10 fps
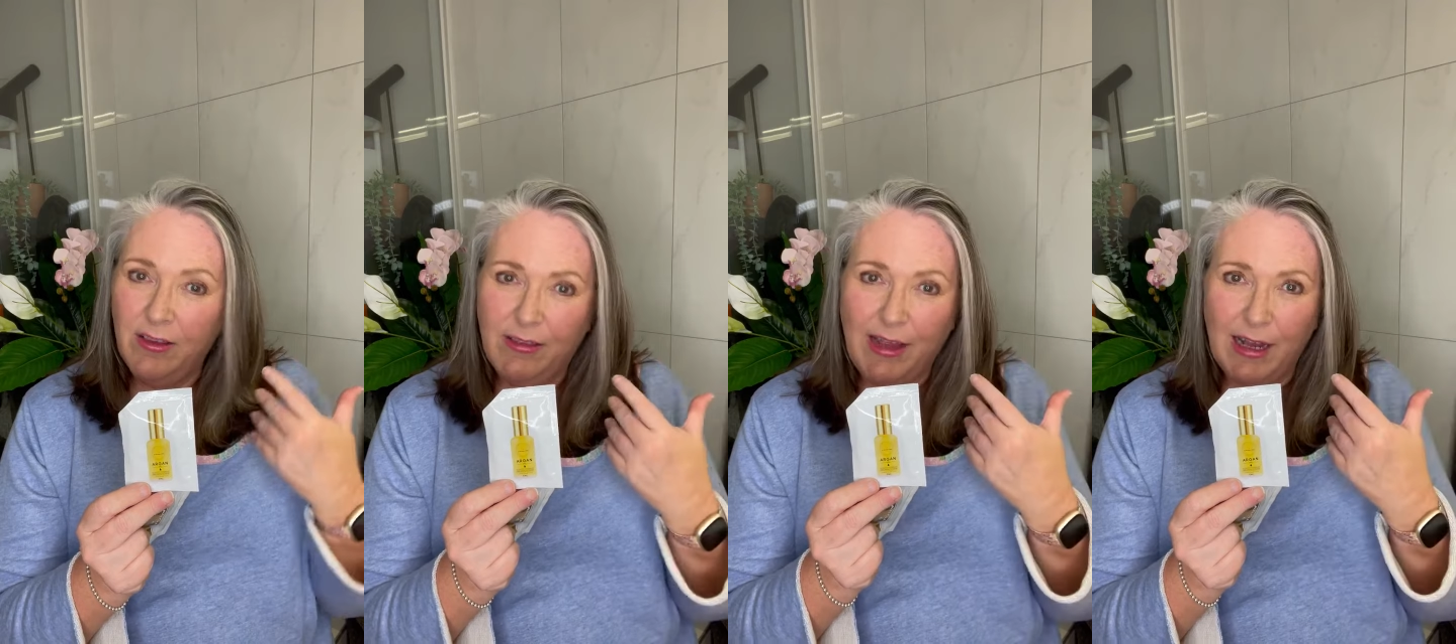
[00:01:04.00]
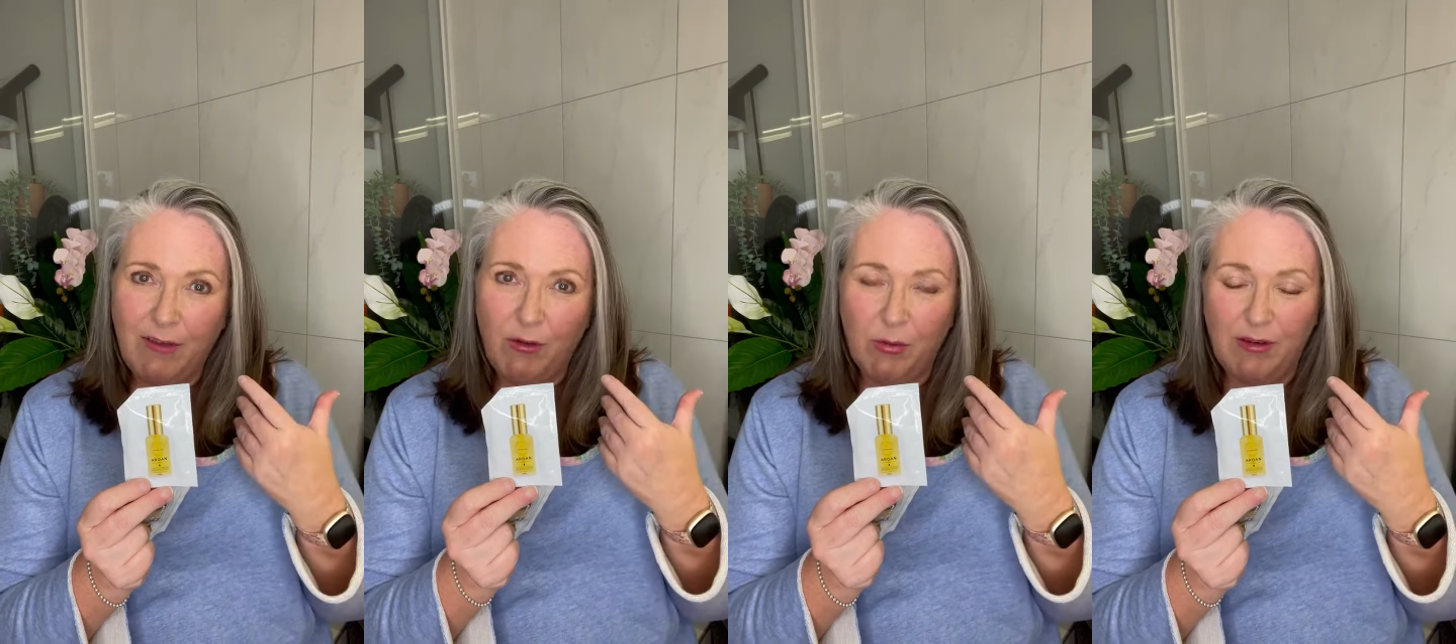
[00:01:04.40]
so that'll
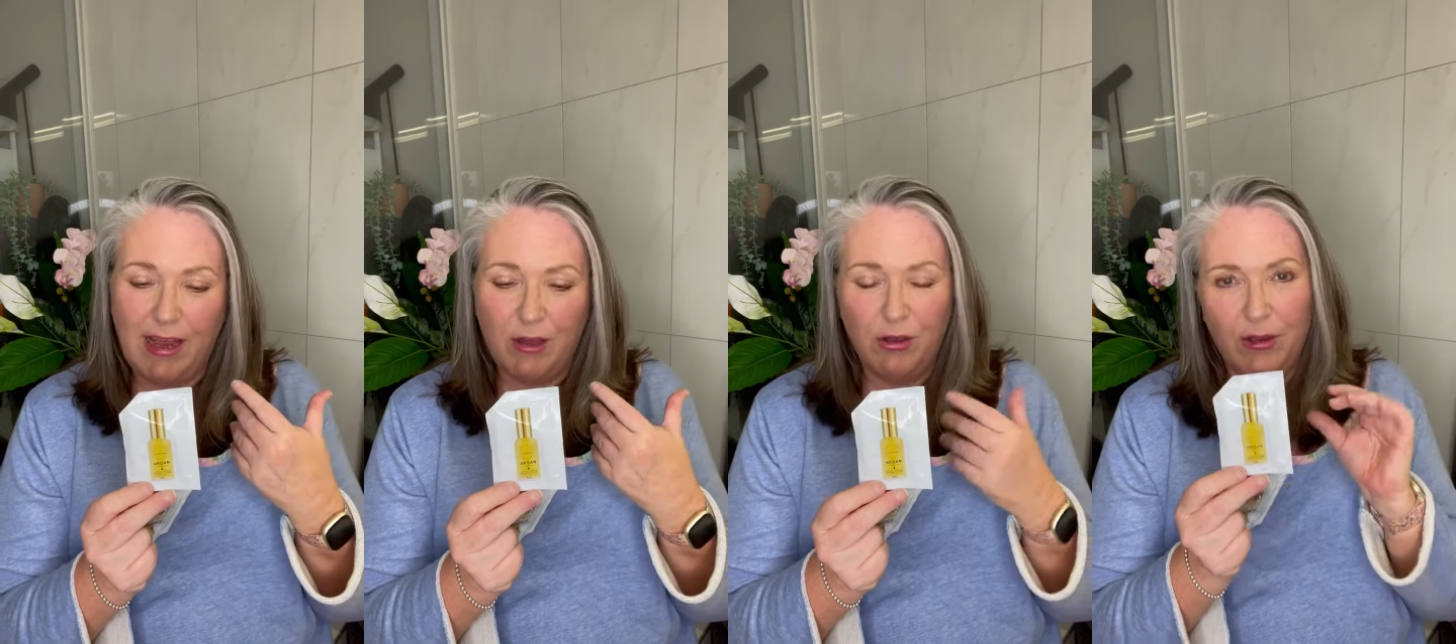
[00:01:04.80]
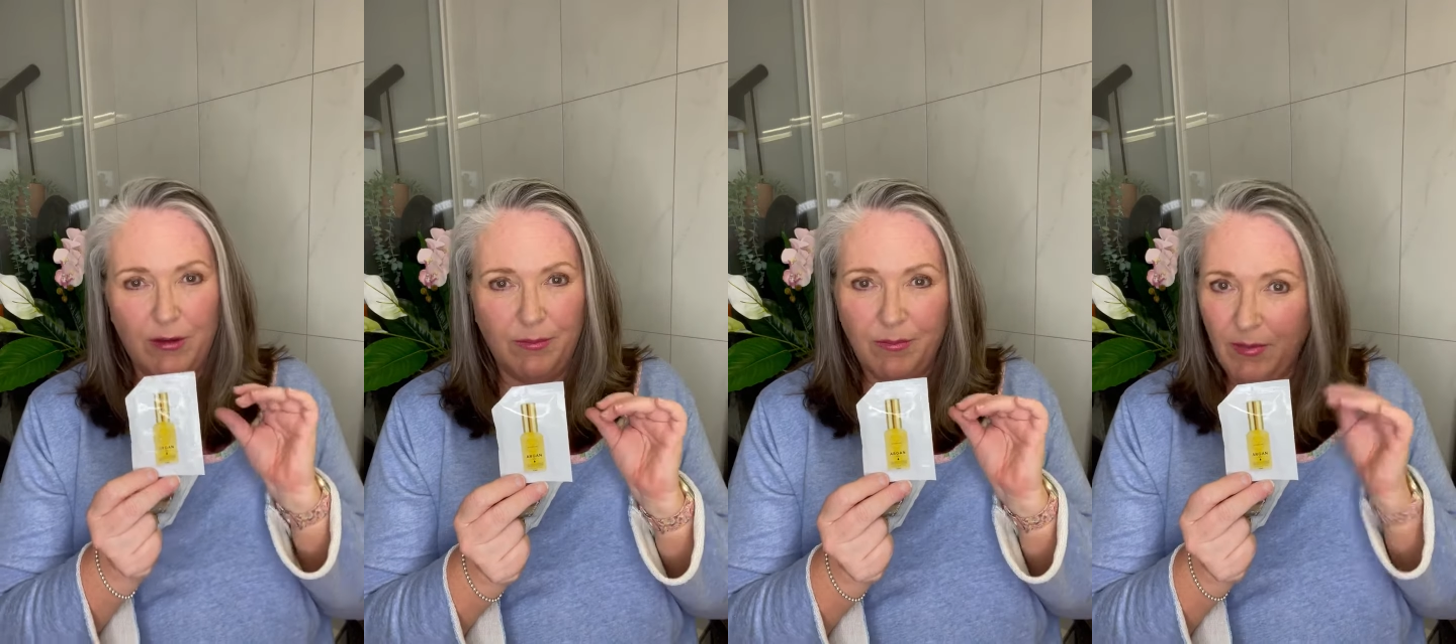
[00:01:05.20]
give you
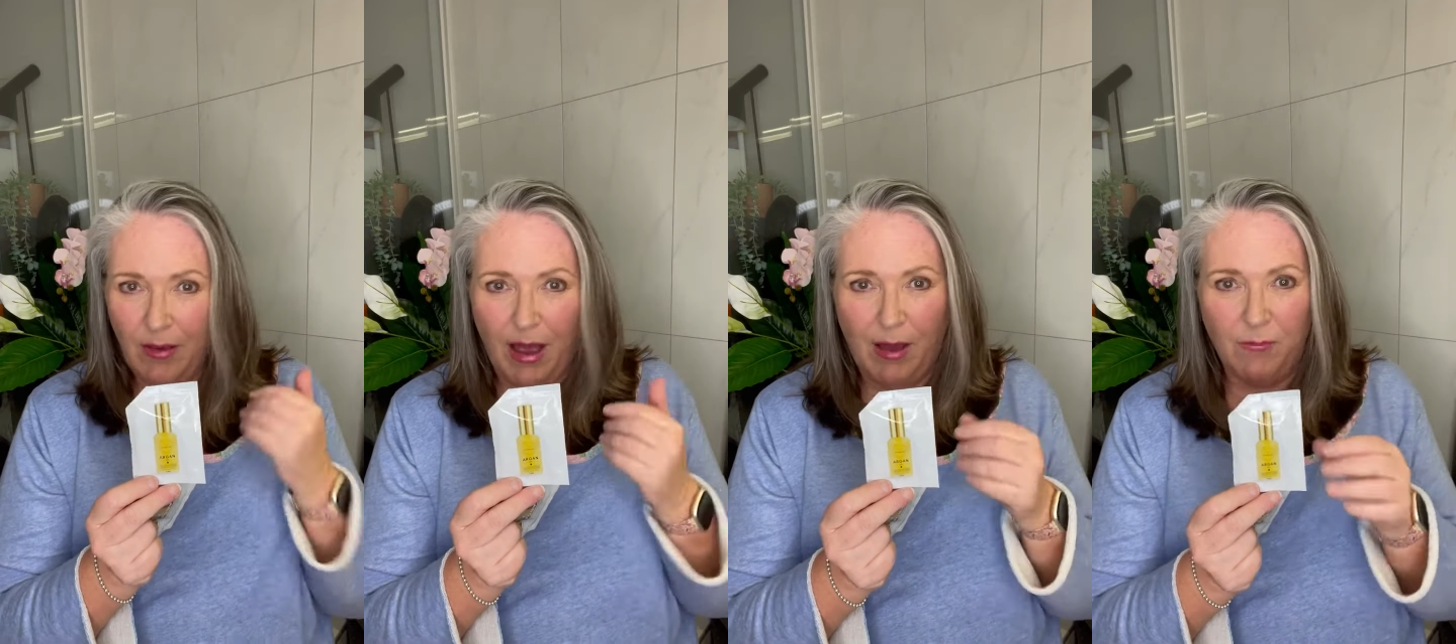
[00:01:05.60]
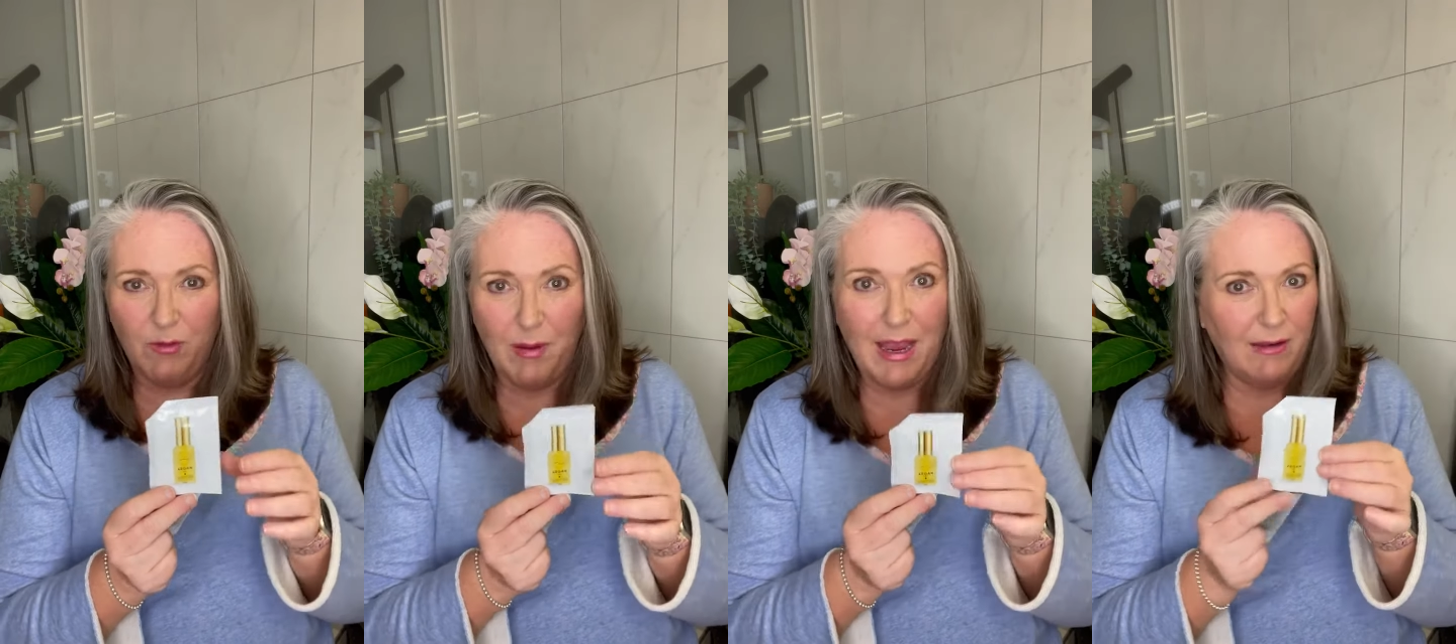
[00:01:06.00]
protection
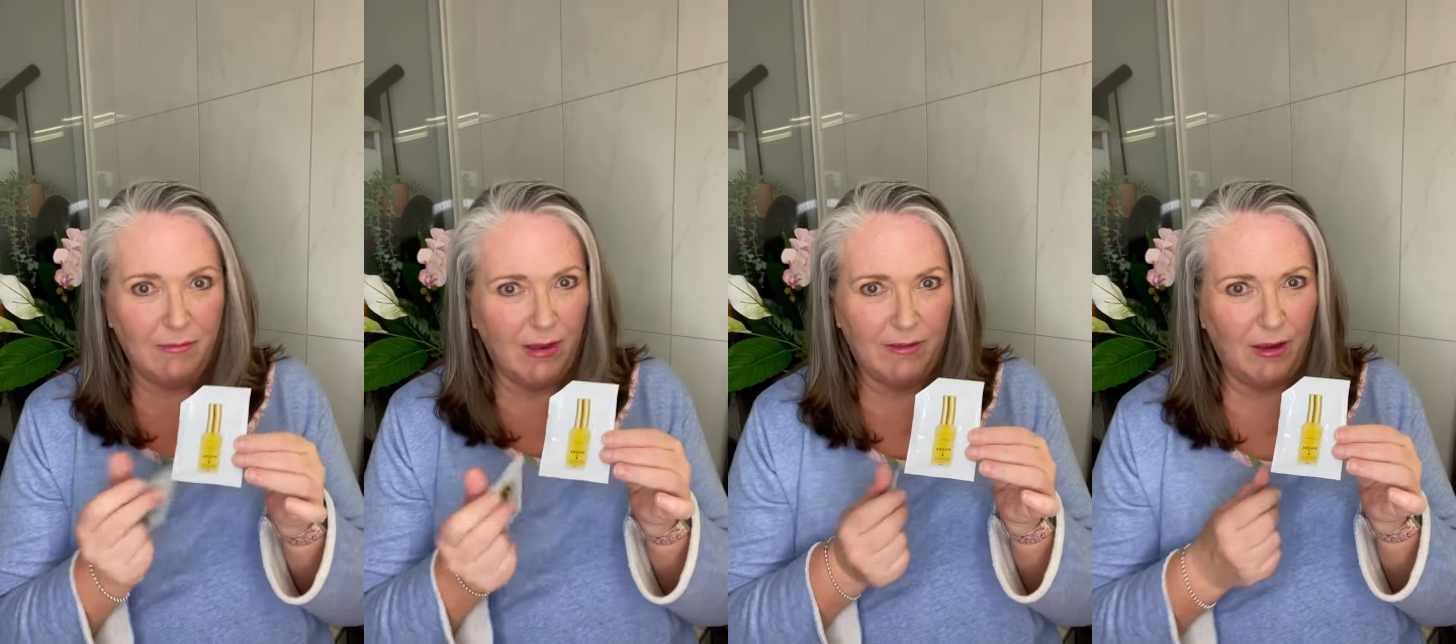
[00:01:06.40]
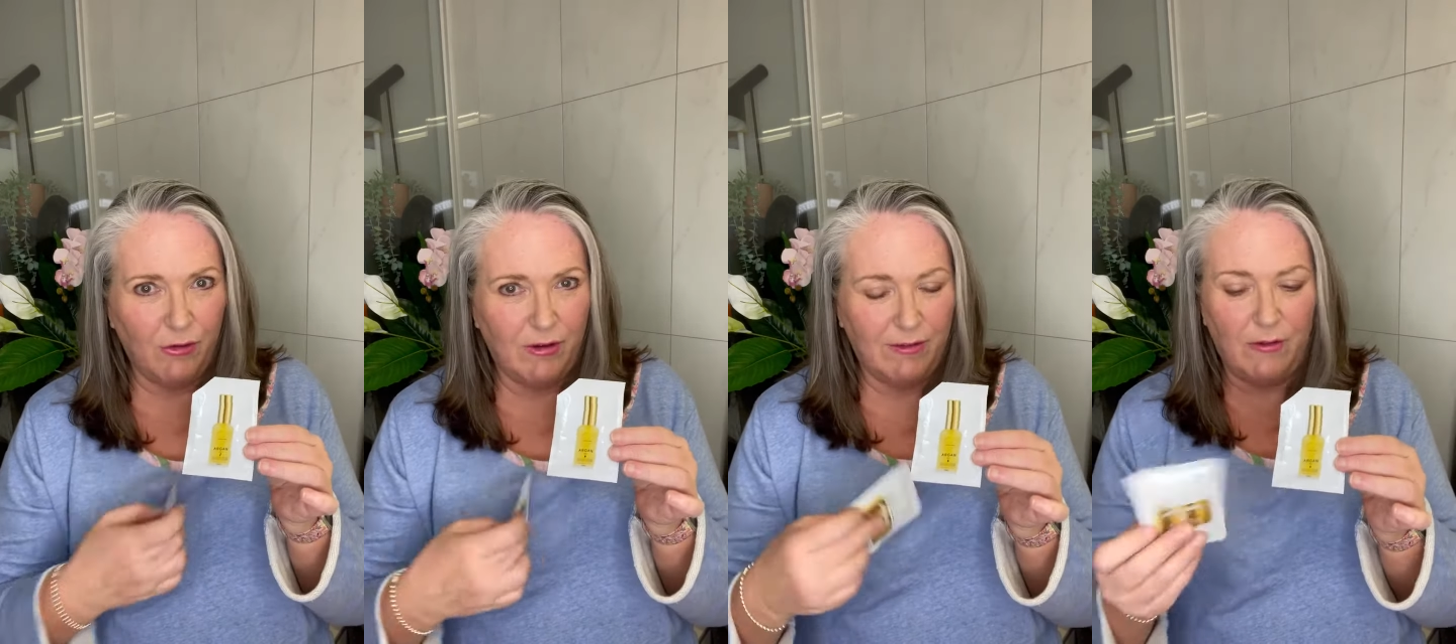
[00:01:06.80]
from heat,
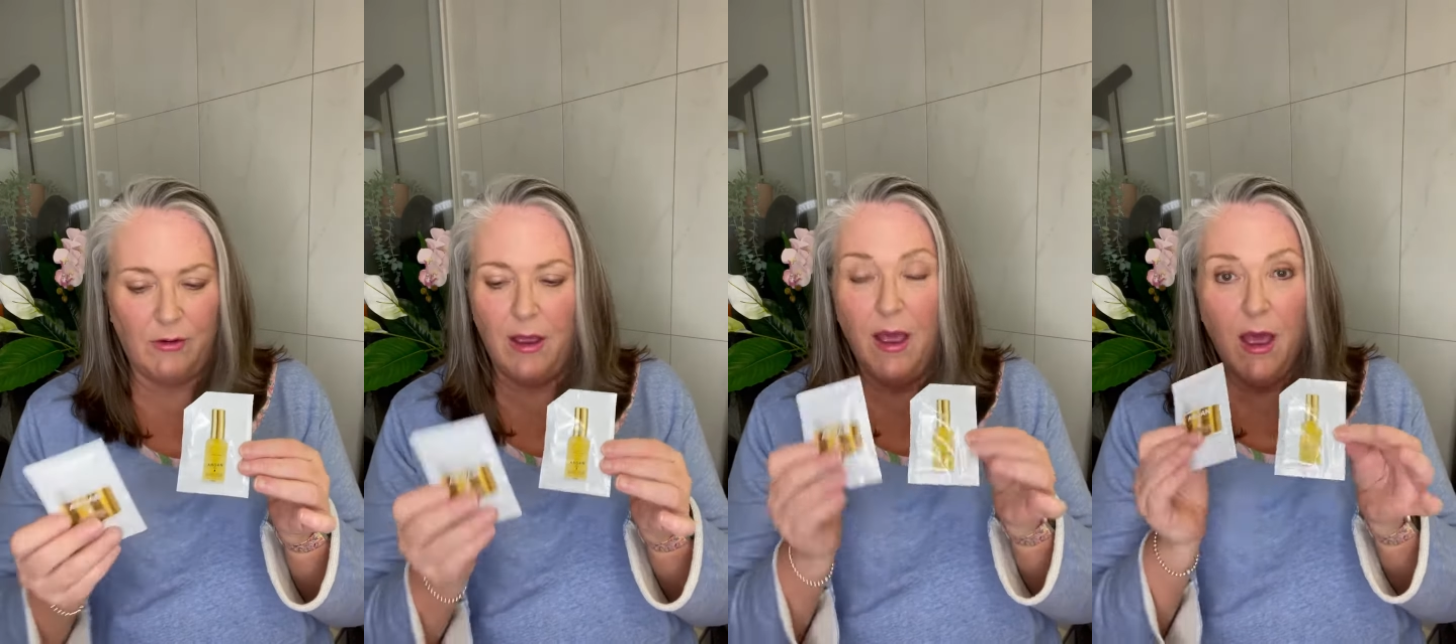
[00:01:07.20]
etc., etc.